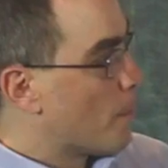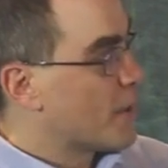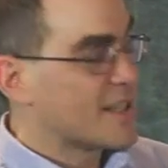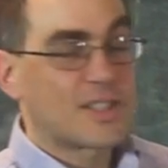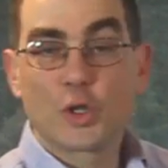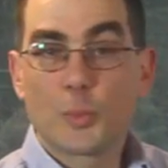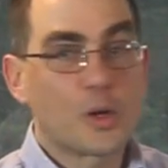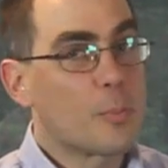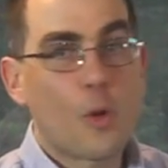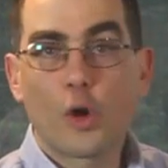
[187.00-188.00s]
But super
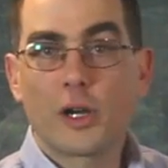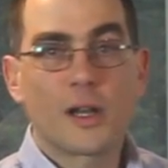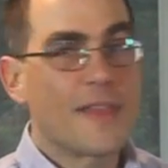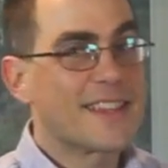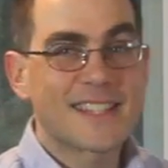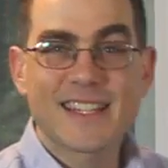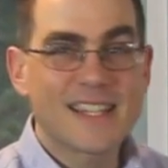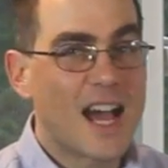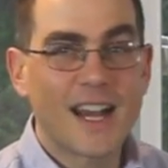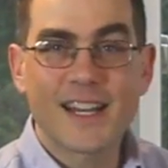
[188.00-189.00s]
important, this is
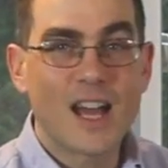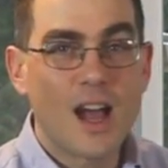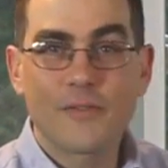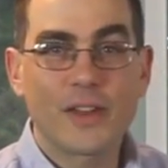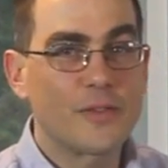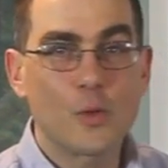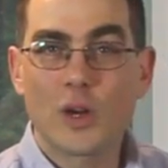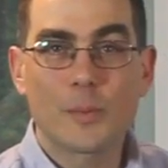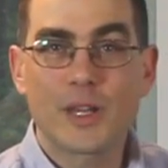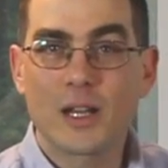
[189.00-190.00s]
not enough if you want
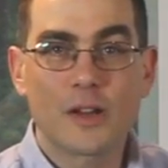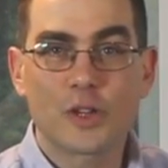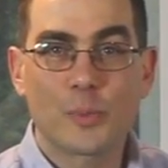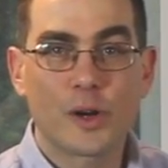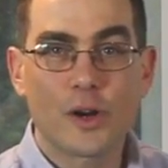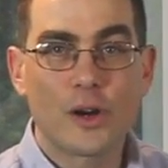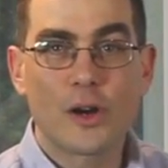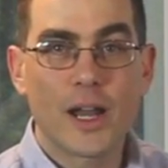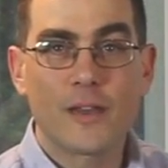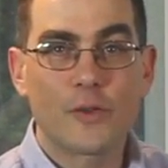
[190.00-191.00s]
to be an entrepreneur
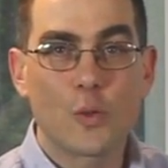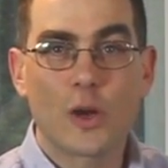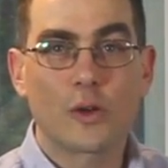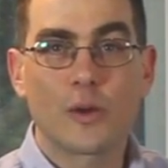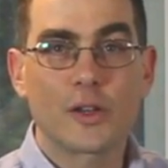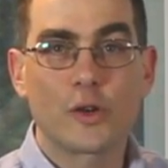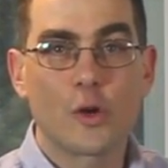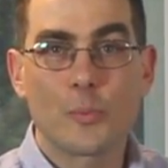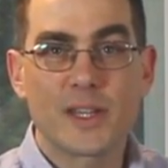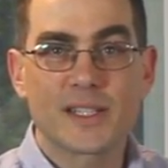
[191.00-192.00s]
and if you want to run your
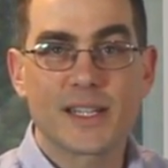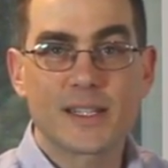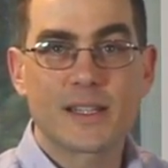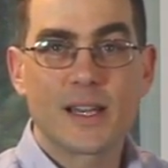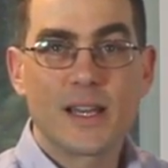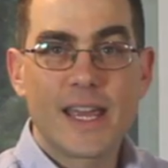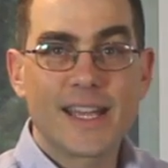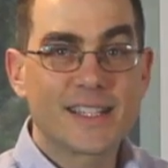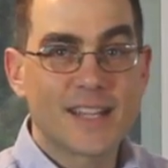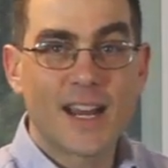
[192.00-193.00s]
own business.
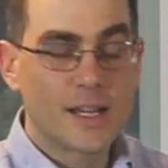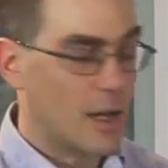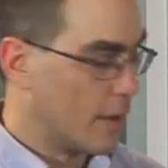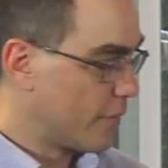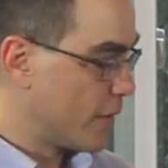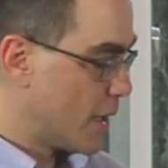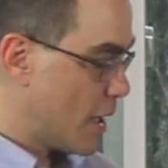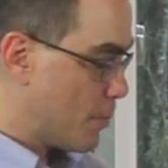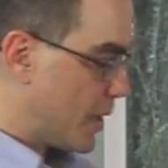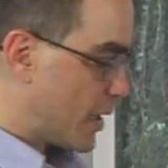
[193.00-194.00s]
It's not enough,
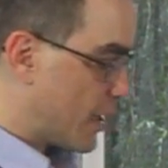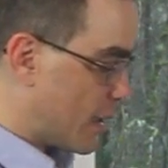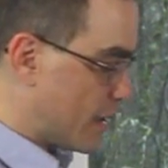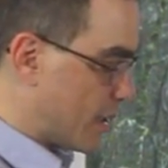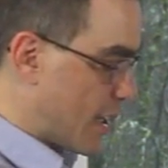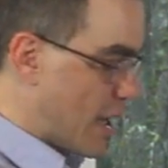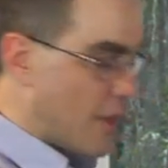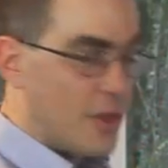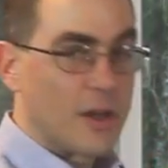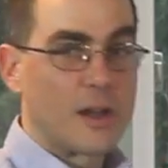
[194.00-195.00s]
because
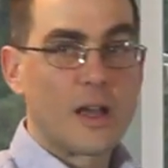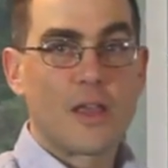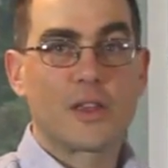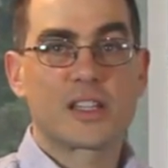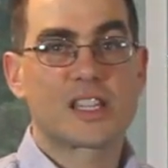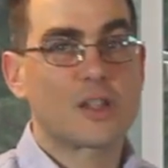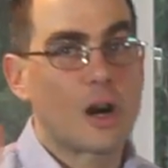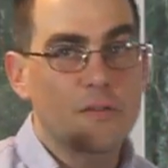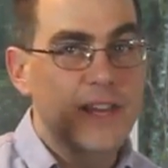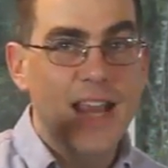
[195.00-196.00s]
the
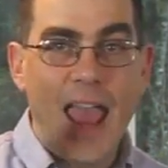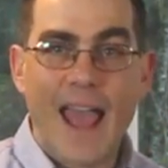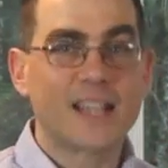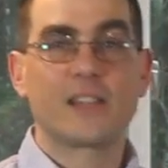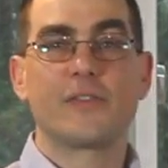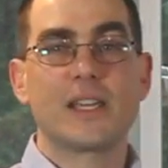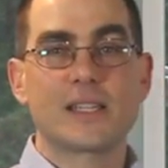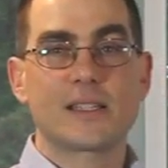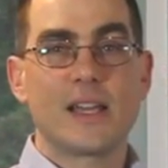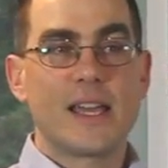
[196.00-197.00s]
starving
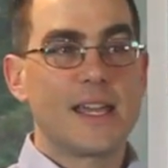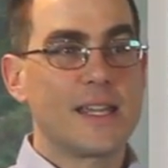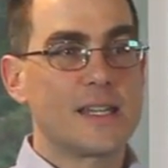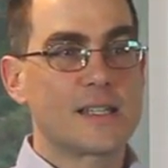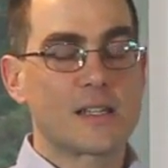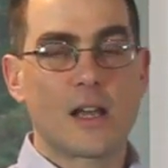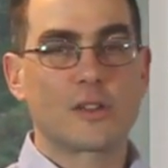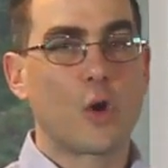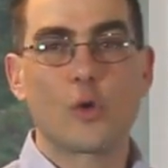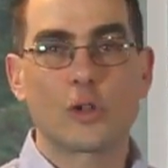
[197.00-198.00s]
activist is a
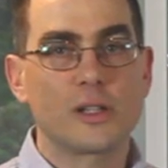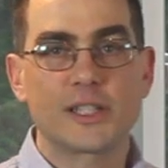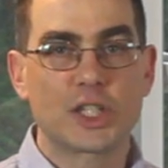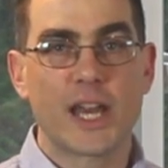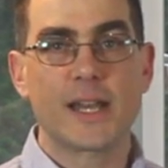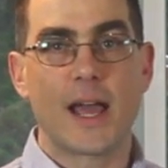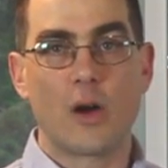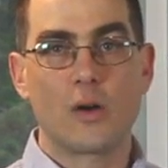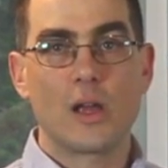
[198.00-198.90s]
total cliche now.